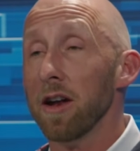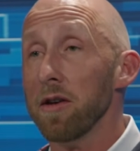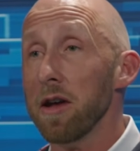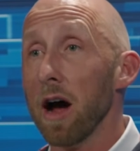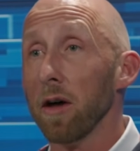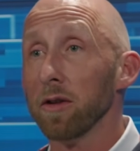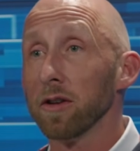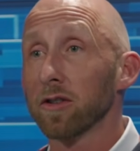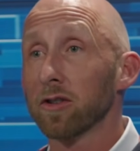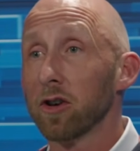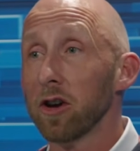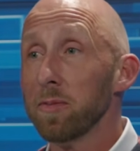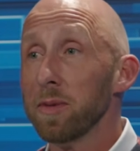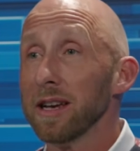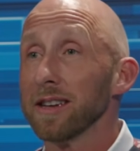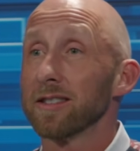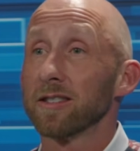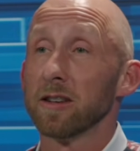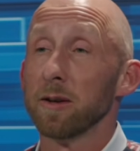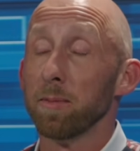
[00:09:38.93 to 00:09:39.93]
Now, this could
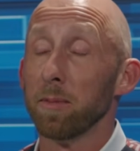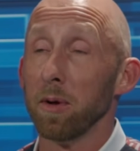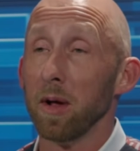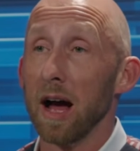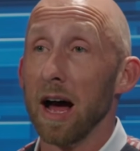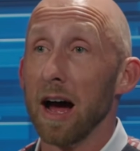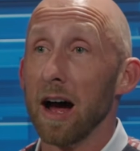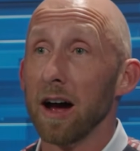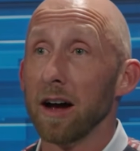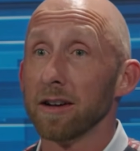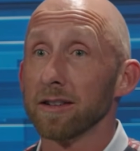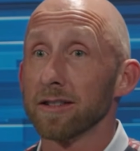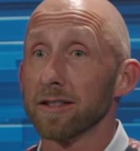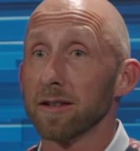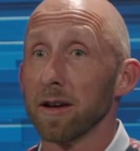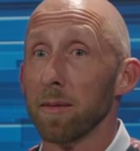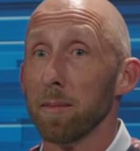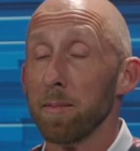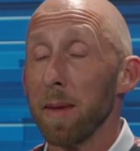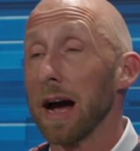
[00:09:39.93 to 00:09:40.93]
be as simple
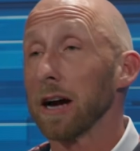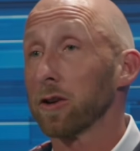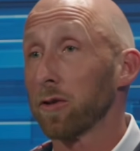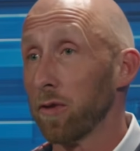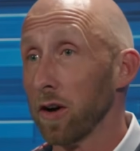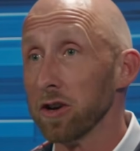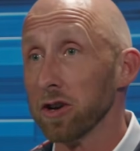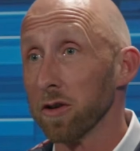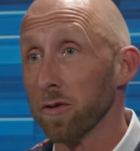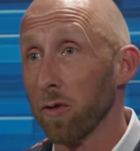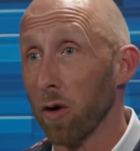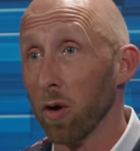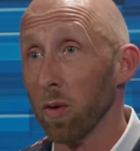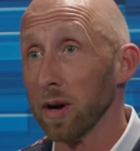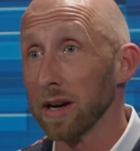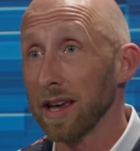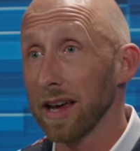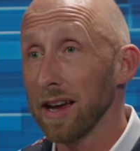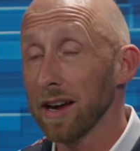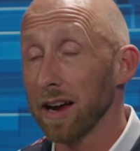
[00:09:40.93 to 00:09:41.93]
as max fund your
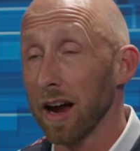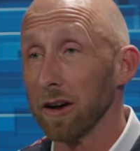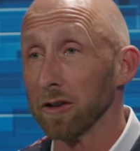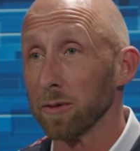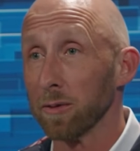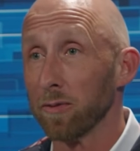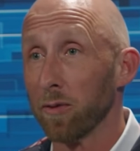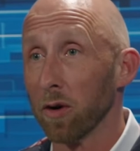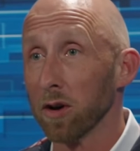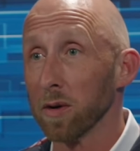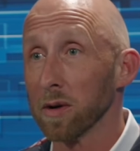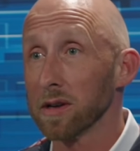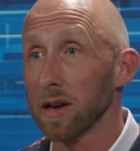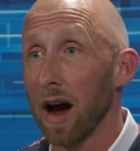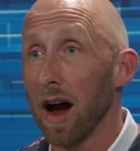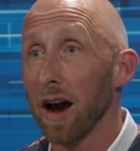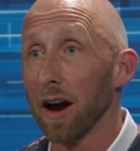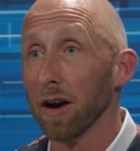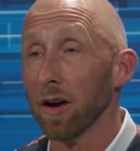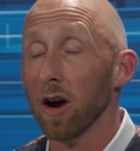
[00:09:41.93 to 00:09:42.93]
401k accounts before you
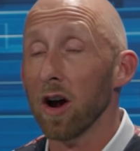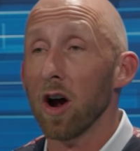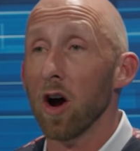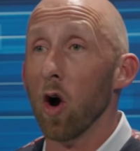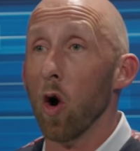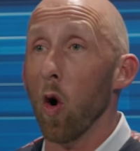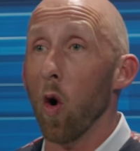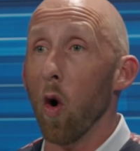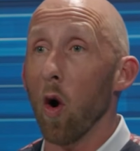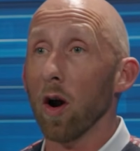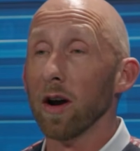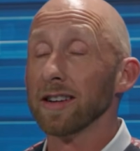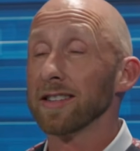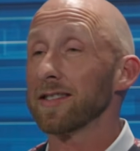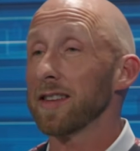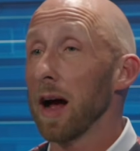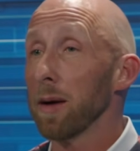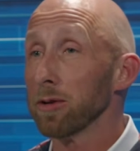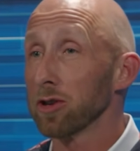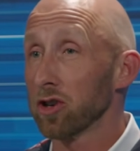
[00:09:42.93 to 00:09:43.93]
retire, or
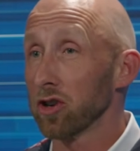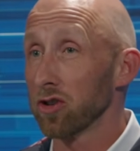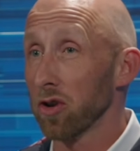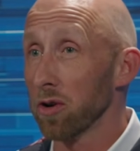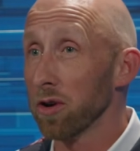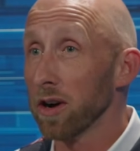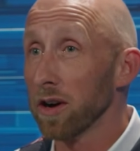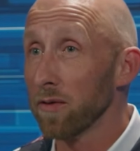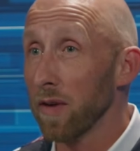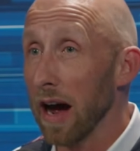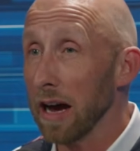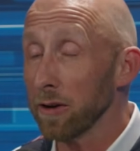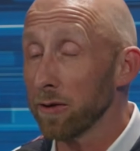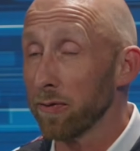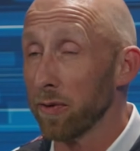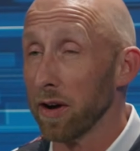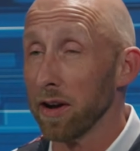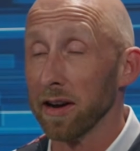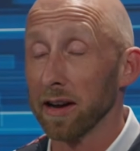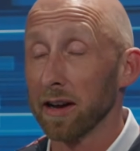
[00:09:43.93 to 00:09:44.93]
establish a donor advised
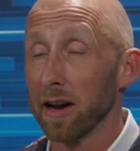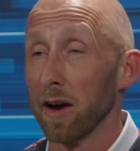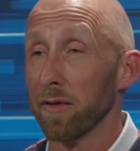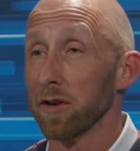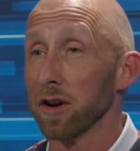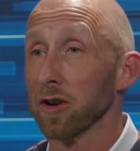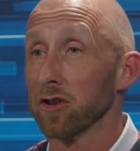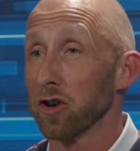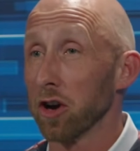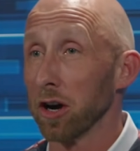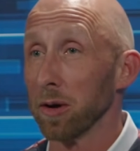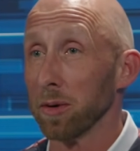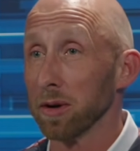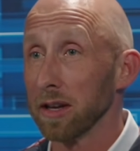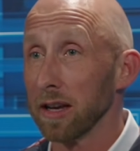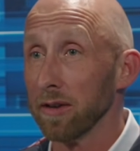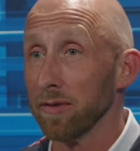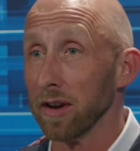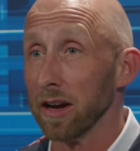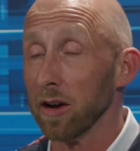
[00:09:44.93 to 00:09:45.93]
fund to cover your charitable
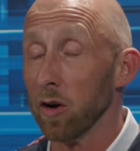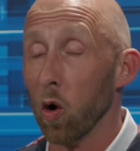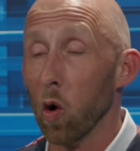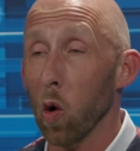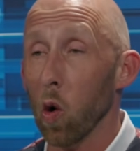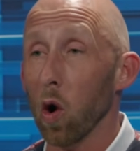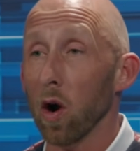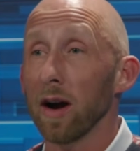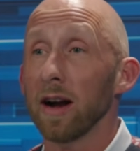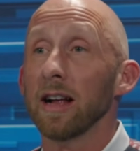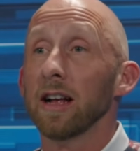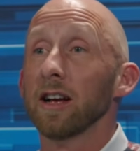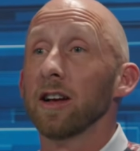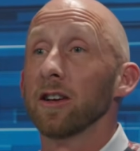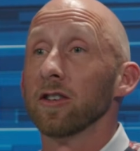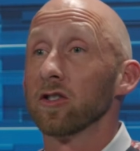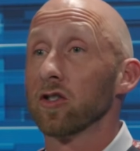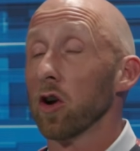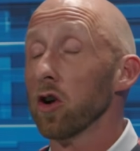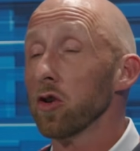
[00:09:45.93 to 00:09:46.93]
giving, or
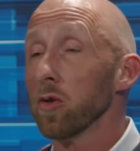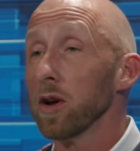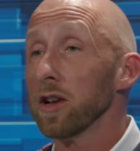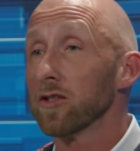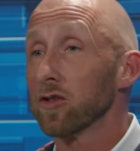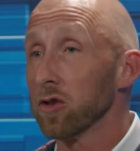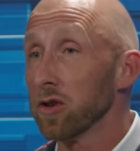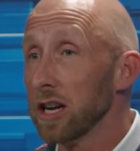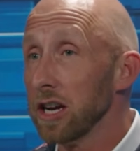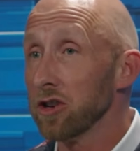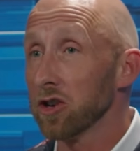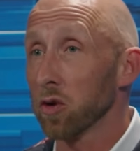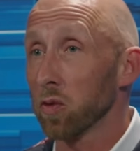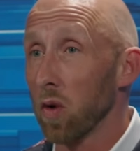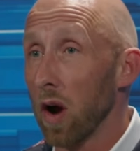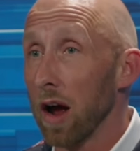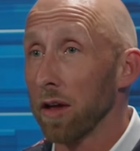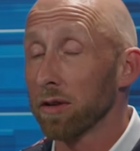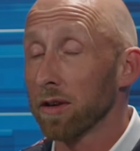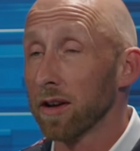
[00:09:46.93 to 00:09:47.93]
start doing strategic
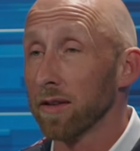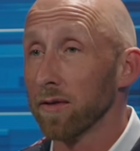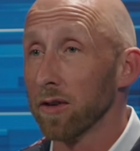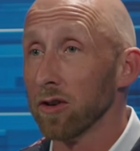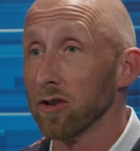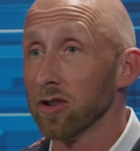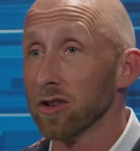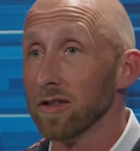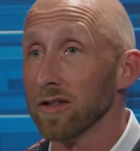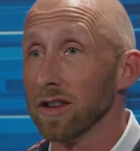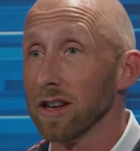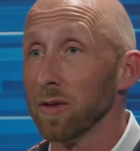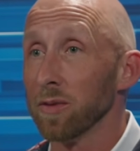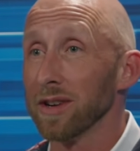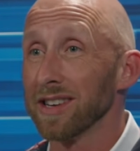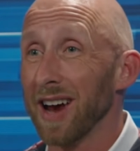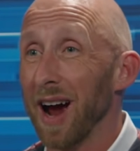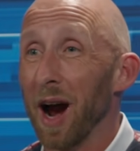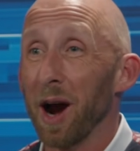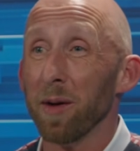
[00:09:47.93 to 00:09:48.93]
Roth conversions in
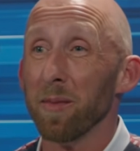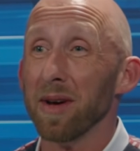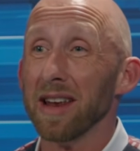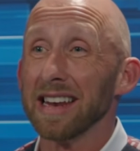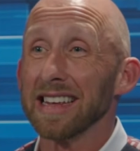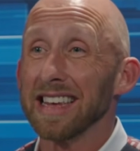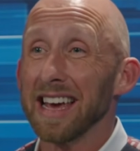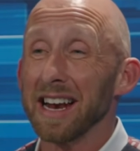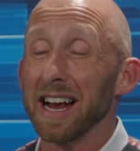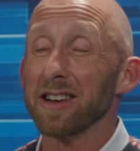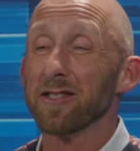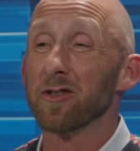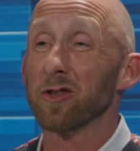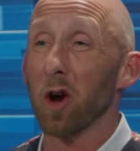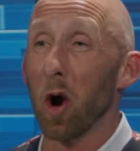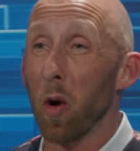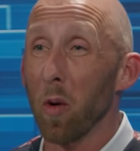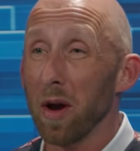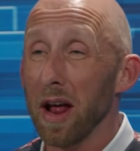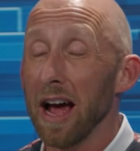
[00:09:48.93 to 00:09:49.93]
retirement. Again, I
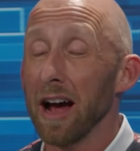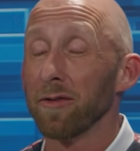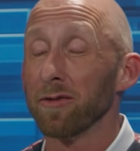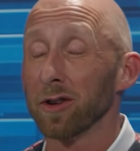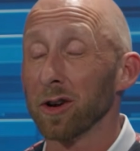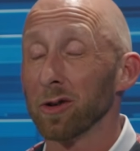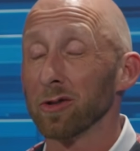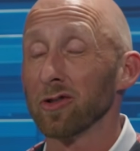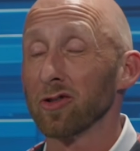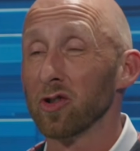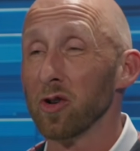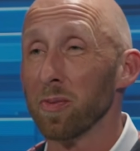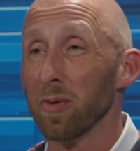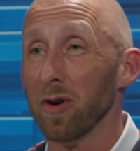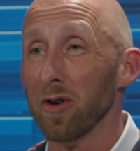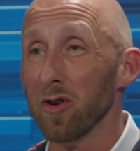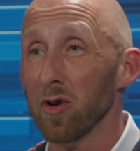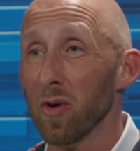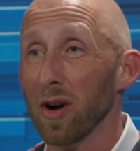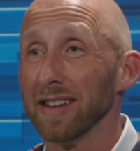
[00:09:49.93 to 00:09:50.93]
don't have to go
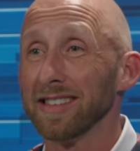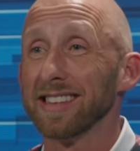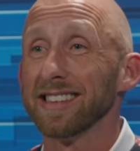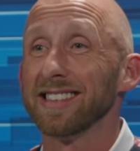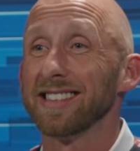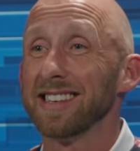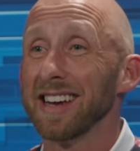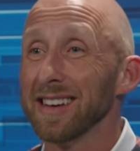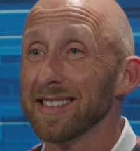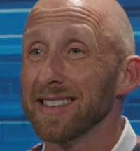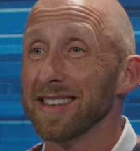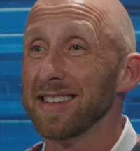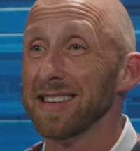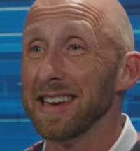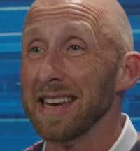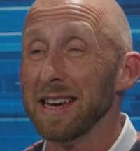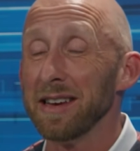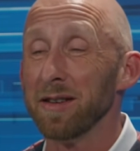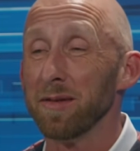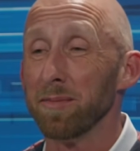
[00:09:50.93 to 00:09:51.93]
super nuanced. This doesn't
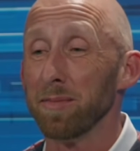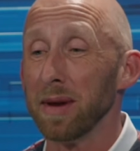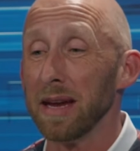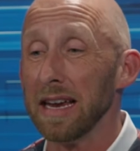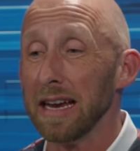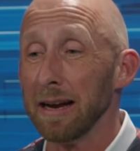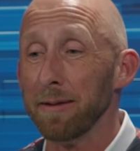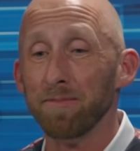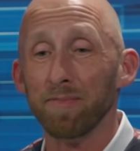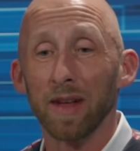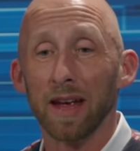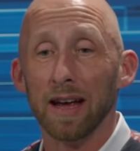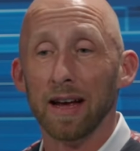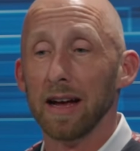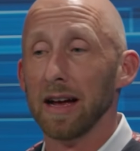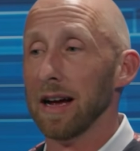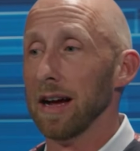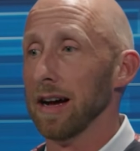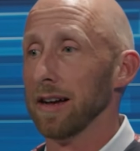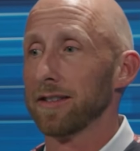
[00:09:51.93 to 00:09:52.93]
need to be
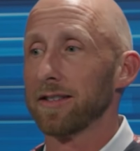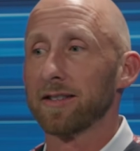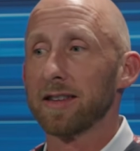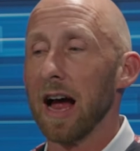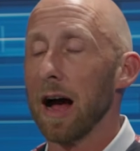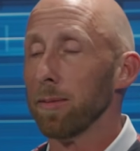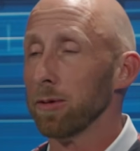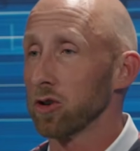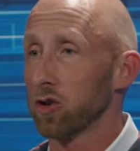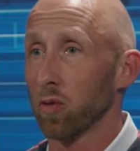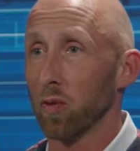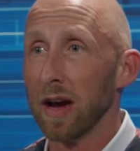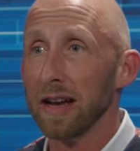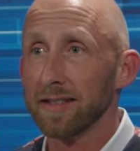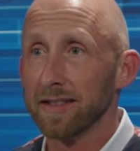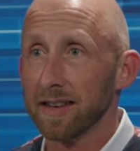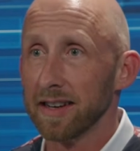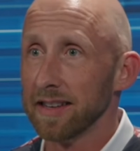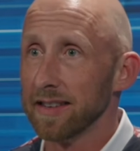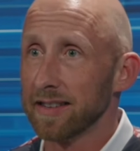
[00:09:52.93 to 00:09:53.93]
establish
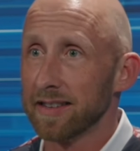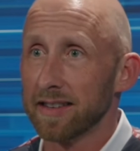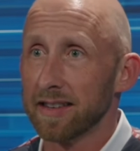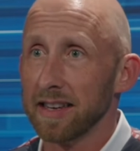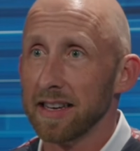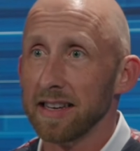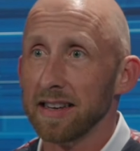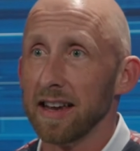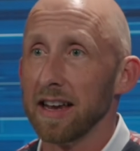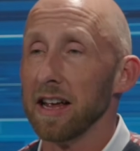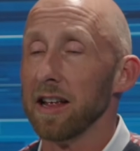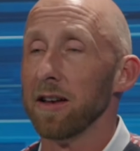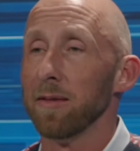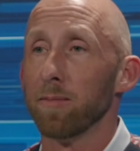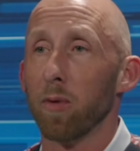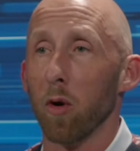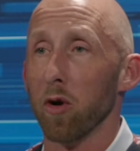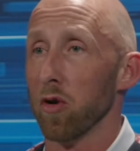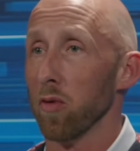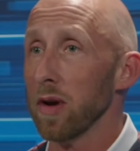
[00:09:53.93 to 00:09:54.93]
residency in
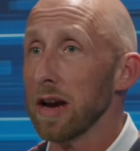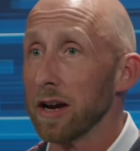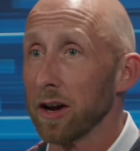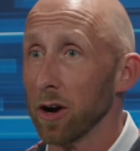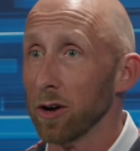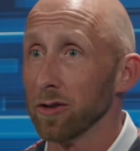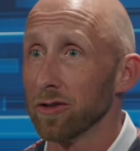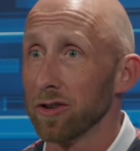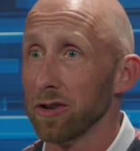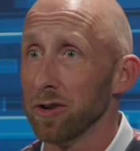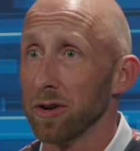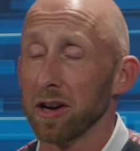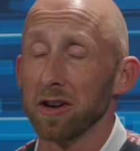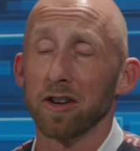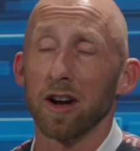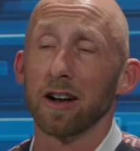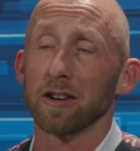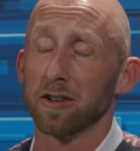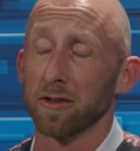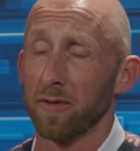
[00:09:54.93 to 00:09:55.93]
Puerto Rico so you can
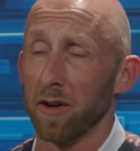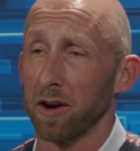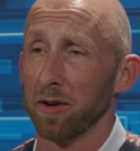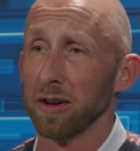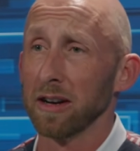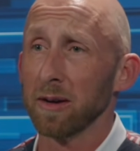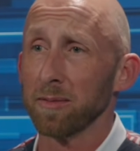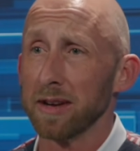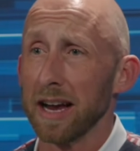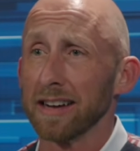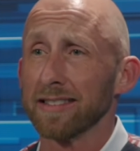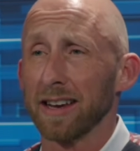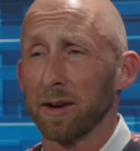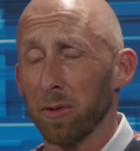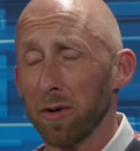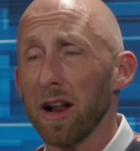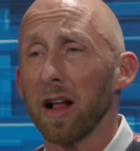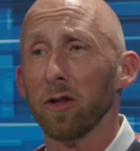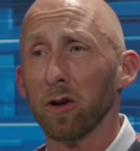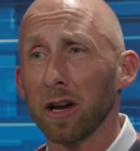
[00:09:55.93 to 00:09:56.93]
dodge the federal income tax. Like,
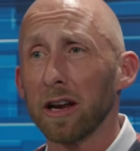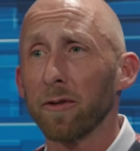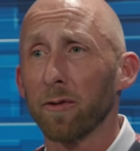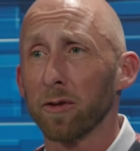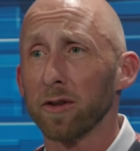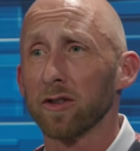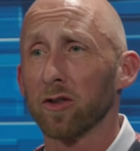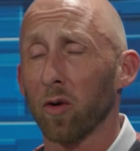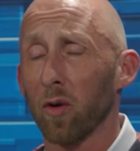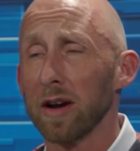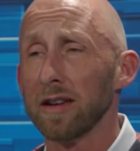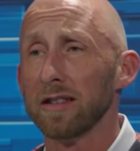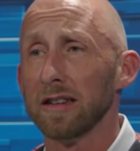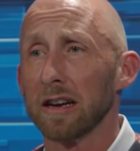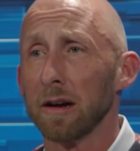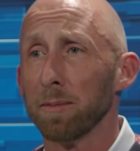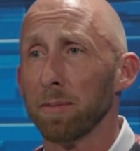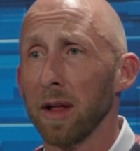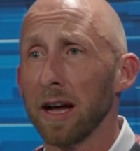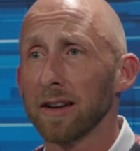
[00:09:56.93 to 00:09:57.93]
we're not looking for this crazy
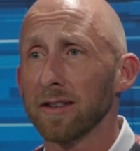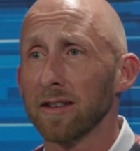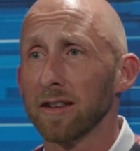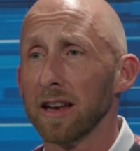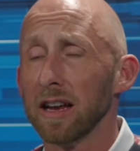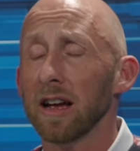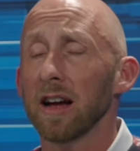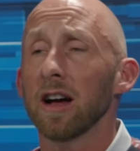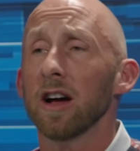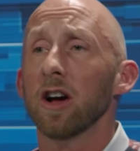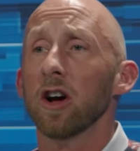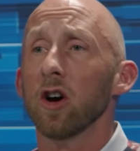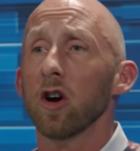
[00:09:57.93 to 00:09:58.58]
complexity.